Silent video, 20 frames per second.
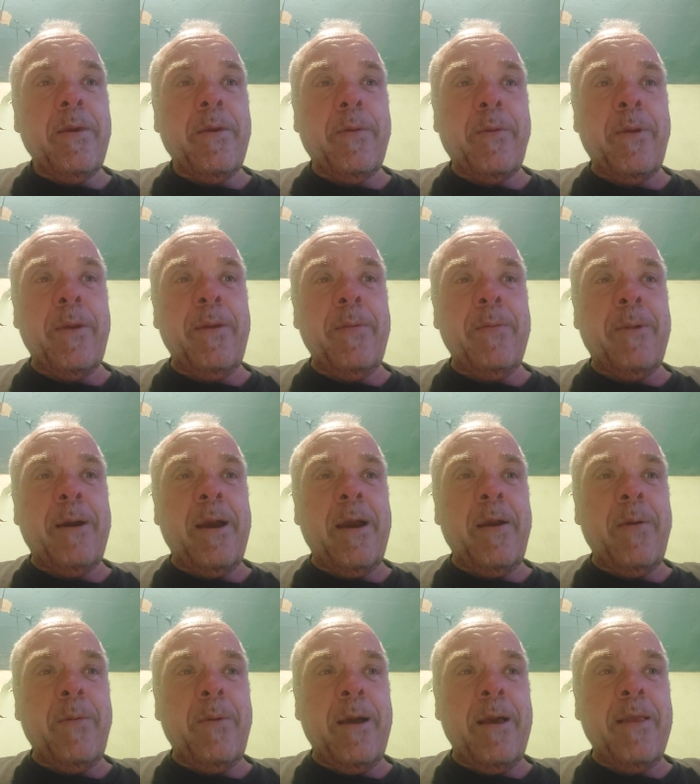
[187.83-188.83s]

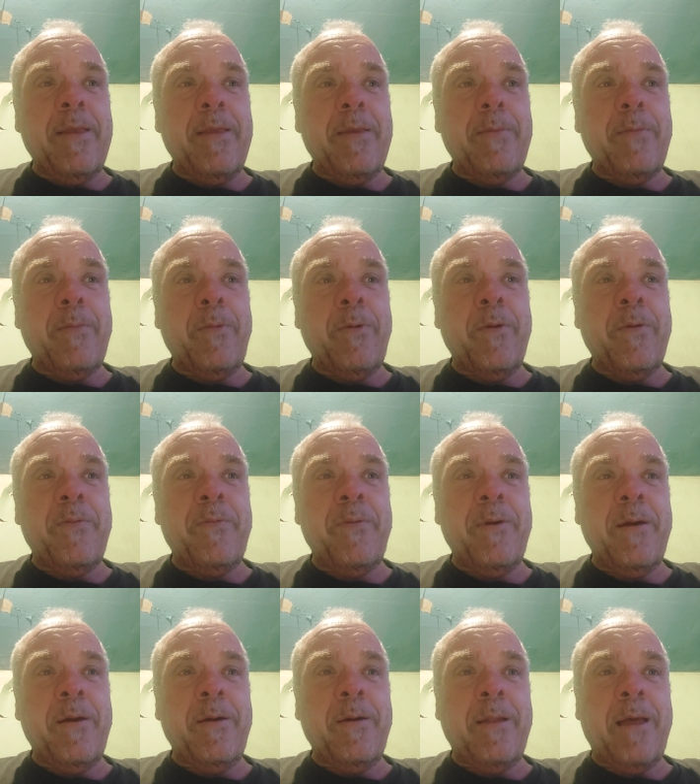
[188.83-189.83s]
Greenbrier West at
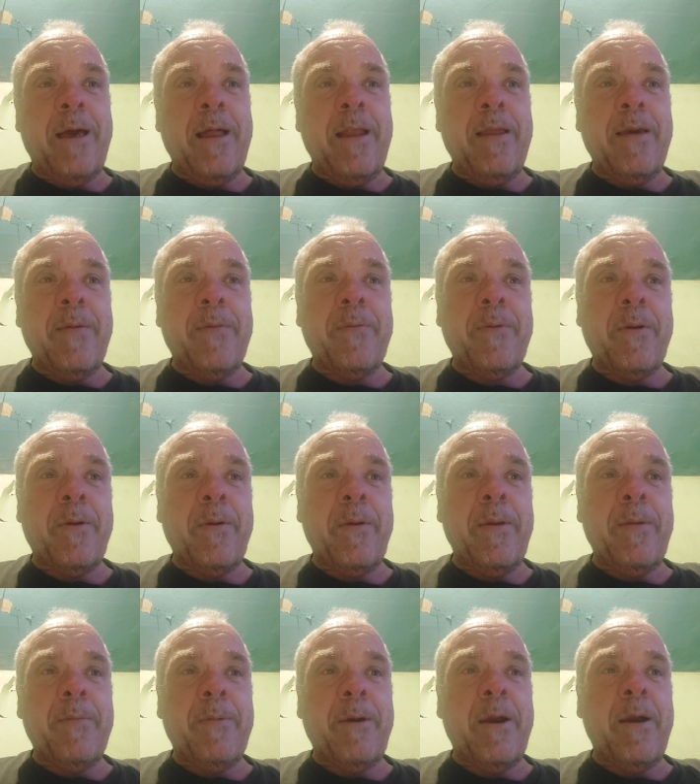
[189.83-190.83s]
Moorfield. I look for
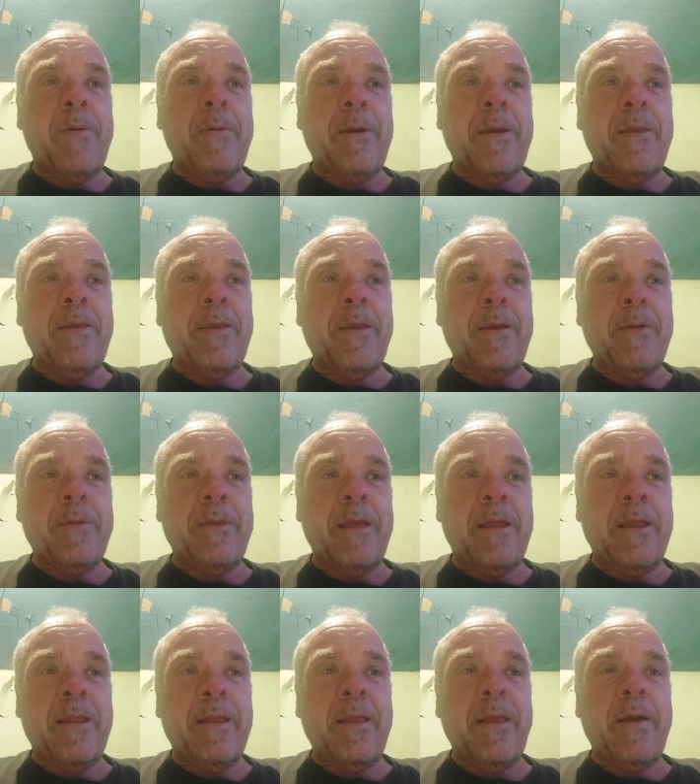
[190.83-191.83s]
Greenbrier West to go
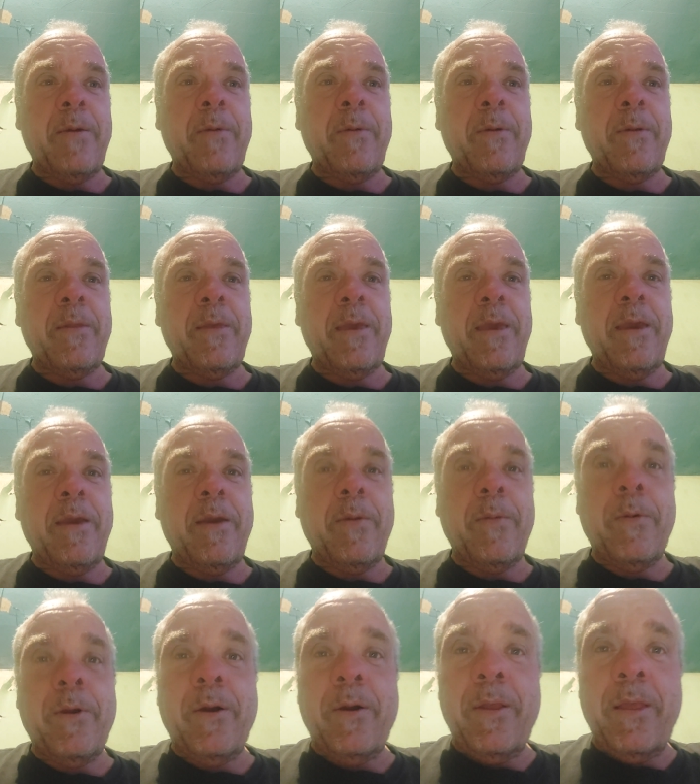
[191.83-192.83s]
10 and that oh one the year. I
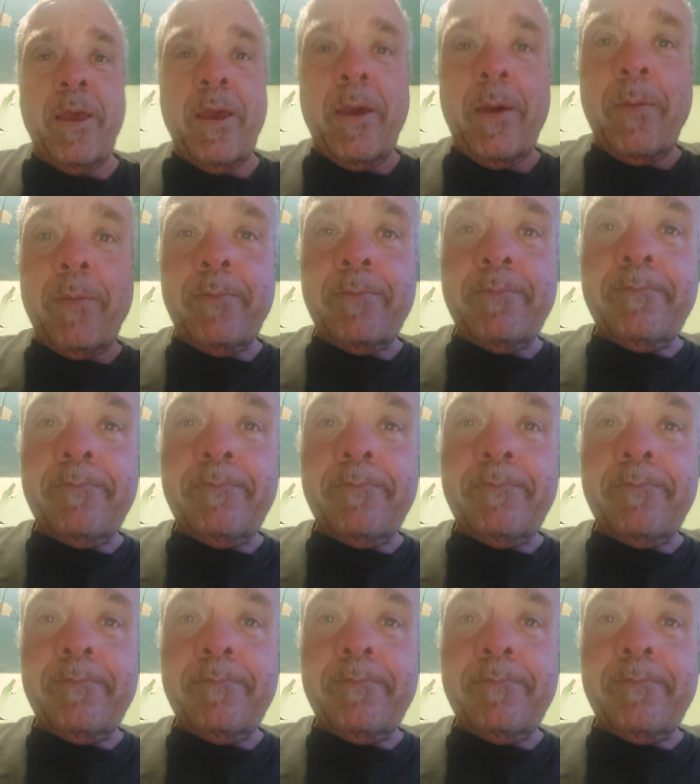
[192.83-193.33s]
really do.